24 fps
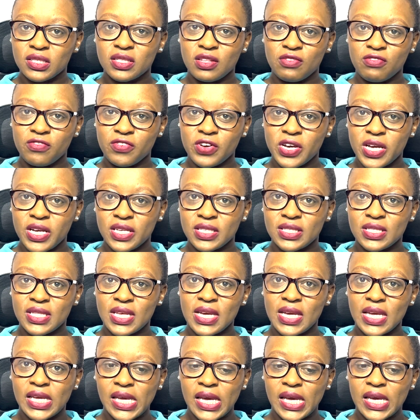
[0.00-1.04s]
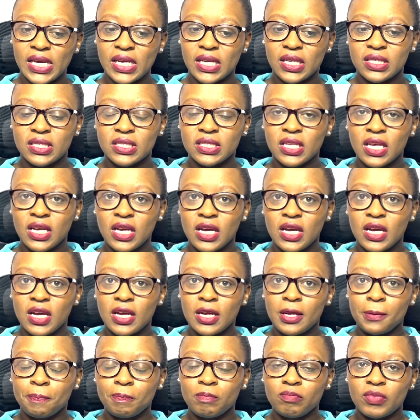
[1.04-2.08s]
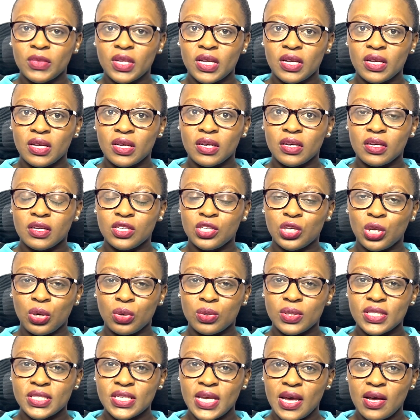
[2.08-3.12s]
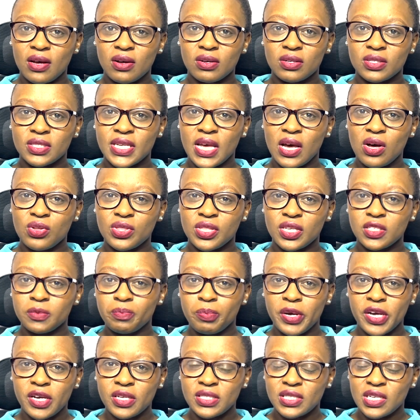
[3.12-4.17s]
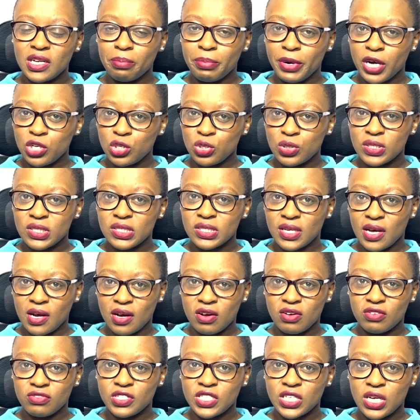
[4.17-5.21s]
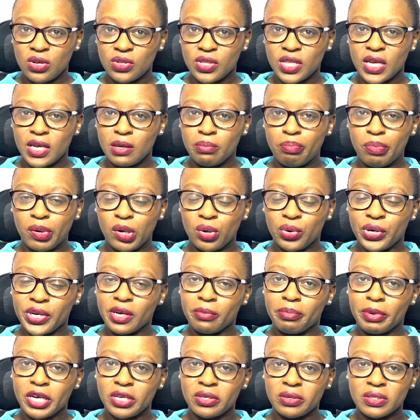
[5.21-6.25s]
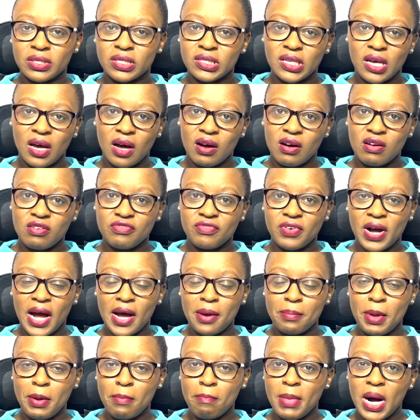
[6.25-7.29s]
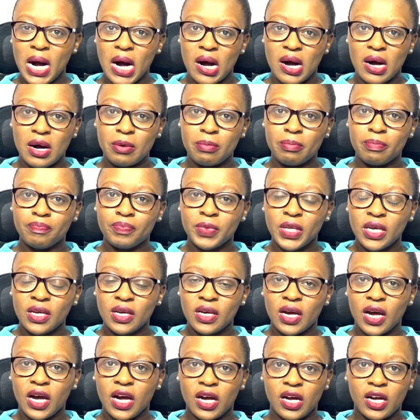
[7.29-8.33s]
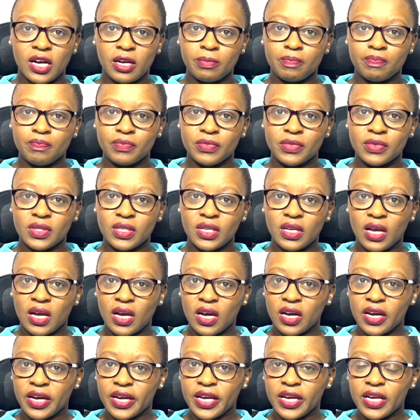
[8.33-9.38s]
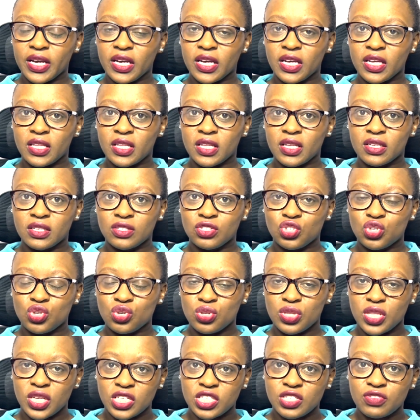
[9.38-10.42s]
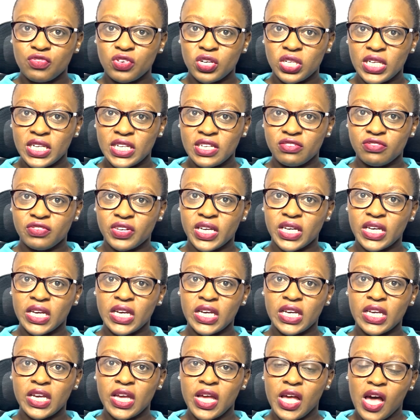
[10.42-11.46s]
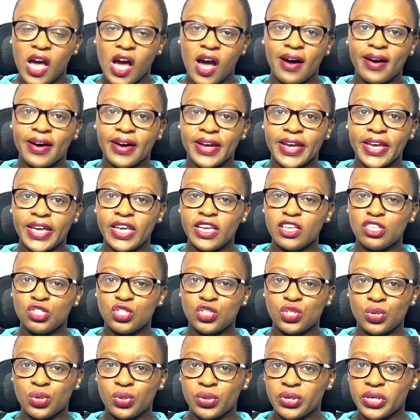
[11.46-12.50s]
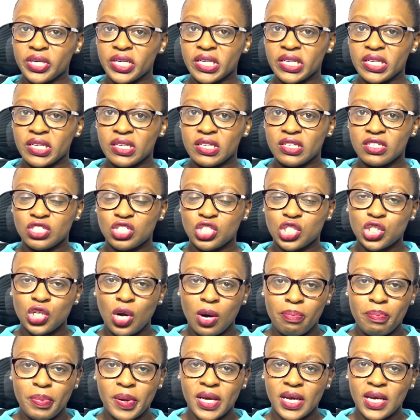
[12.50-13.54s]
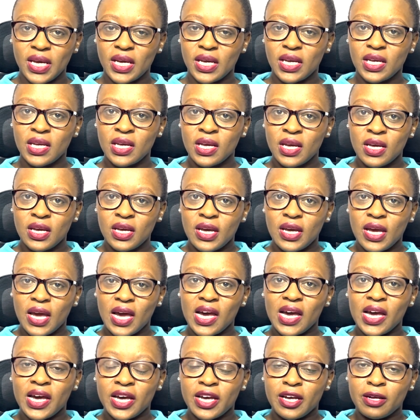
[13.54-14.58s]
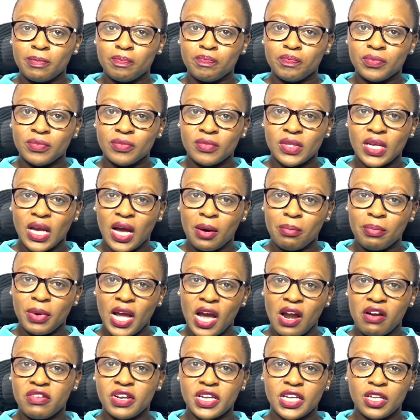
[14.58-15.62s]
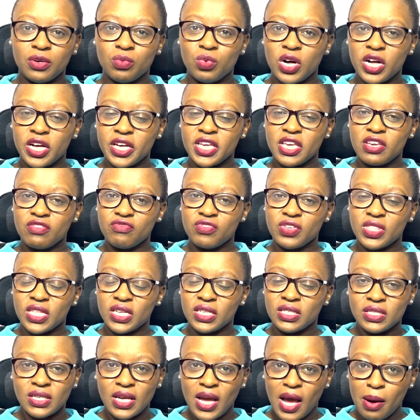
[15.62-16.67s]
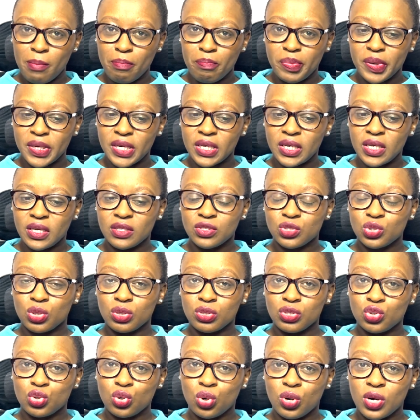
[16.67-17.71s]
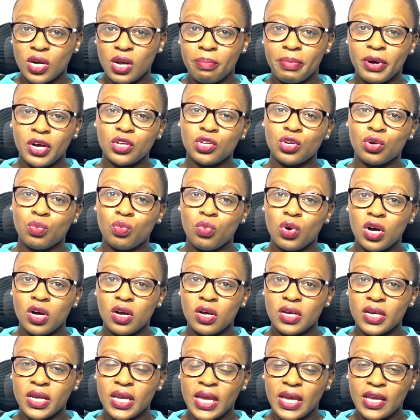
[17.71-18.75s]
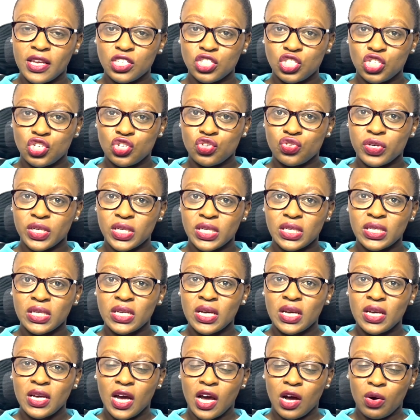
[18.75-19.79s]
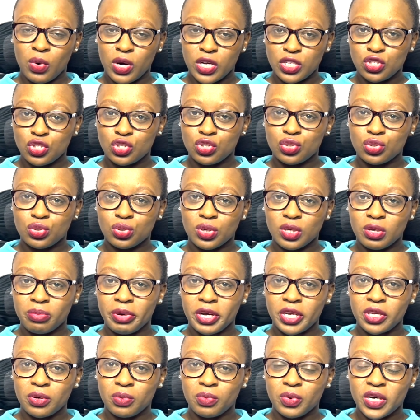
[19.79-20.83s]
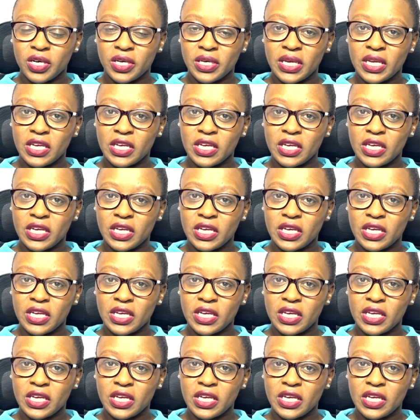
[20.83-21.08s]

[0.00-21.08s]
The first thing is, tell this person about yourself. Tell the employer about yourself. I'm a mom. I do this for a living. I enjoy shopping. I'm currently working for this company. So talk about your work history. I want you to talk about your work